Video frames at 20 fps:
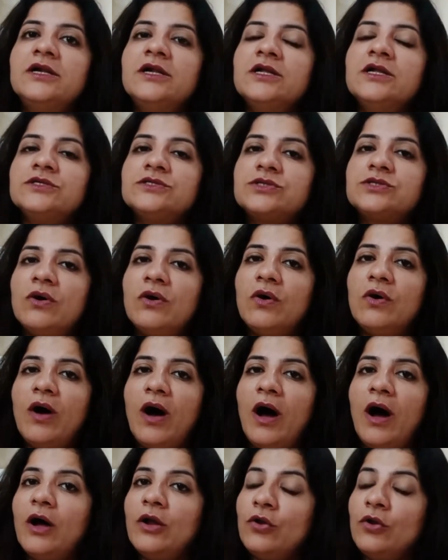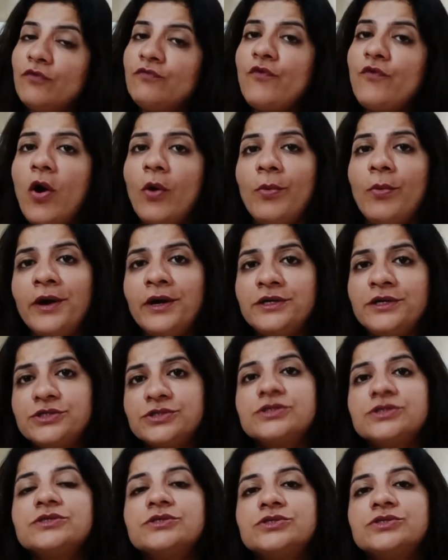So look forward
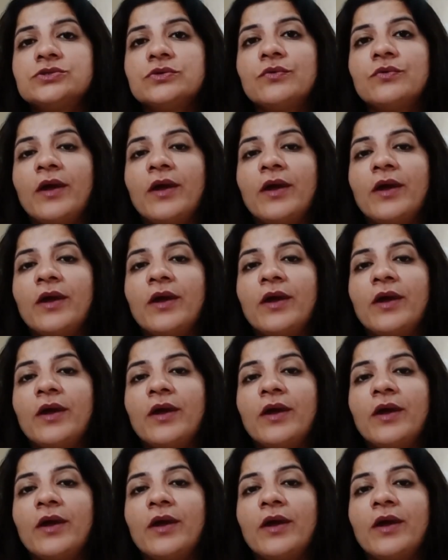to